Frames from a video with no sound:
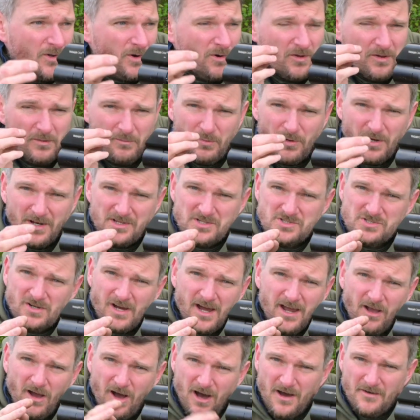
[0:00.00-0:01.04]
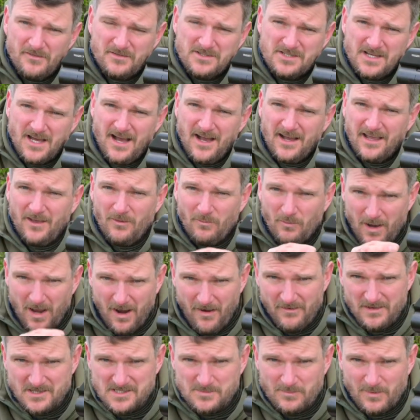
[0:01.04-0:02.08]
or the bullet strike off target
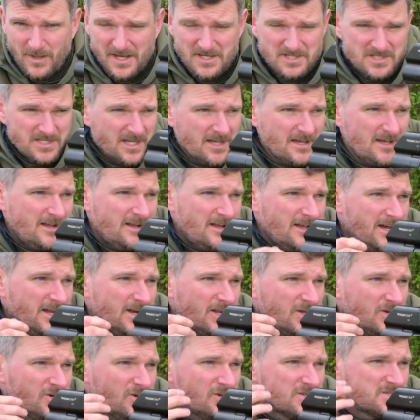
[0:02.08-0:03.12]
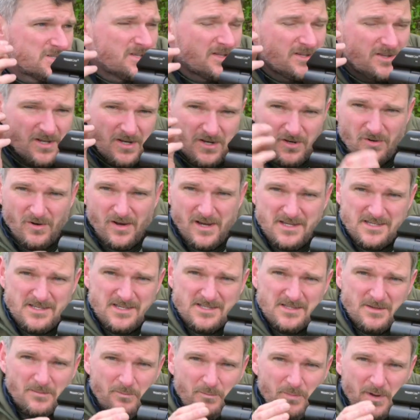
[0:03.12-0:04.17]
where it's splashing. And of course, the noise
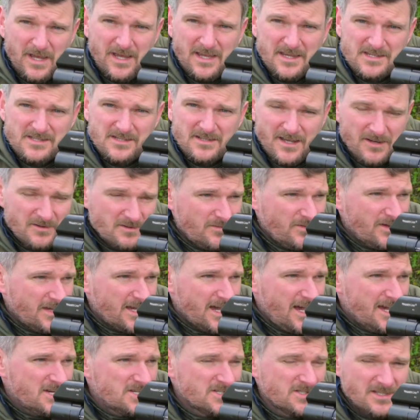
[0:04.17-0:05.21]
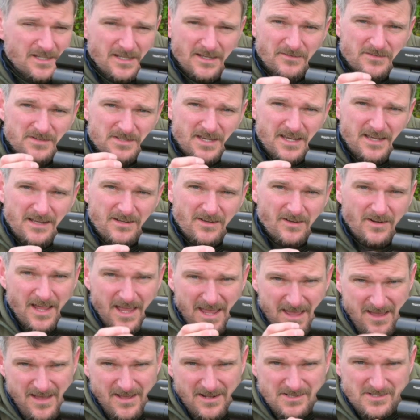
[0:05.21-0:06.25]
is the biggest notification that you've seen or
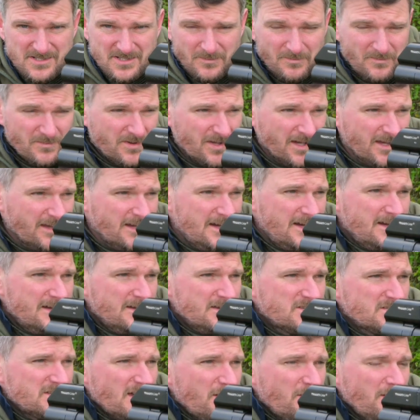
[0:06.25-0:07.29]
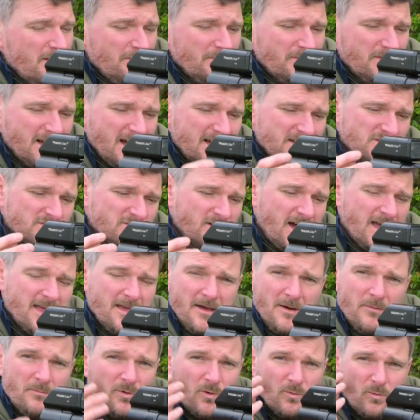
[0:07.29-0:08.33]
heard something. So that's
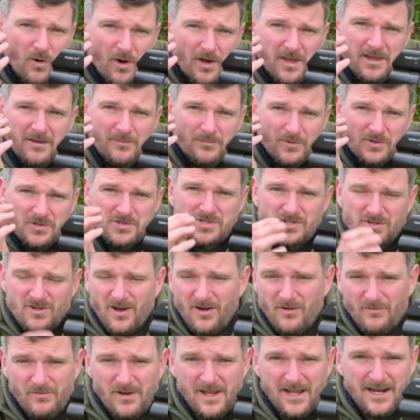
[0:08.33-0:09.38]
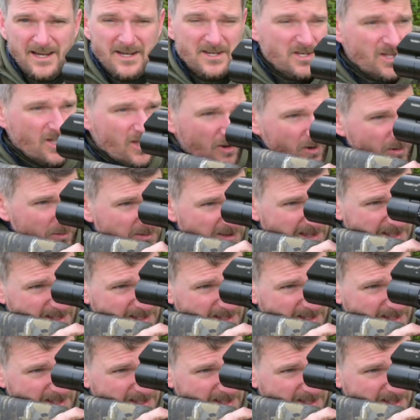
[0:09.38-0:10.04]
great. But what you must not really do